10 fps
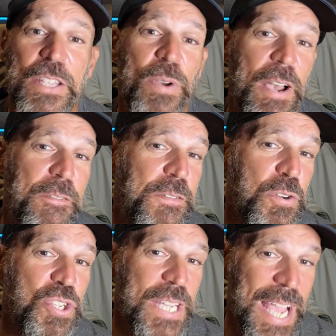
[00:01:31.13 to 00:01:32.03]
then you have
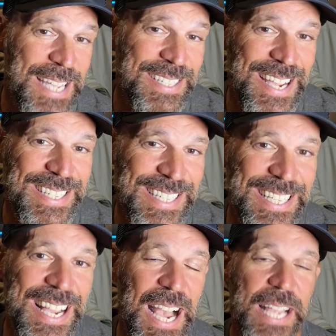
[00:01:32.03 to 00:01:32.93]
Fuji
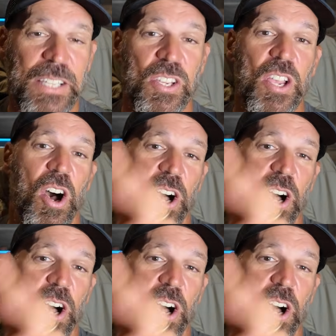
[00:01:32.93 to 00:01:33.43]
SiC guides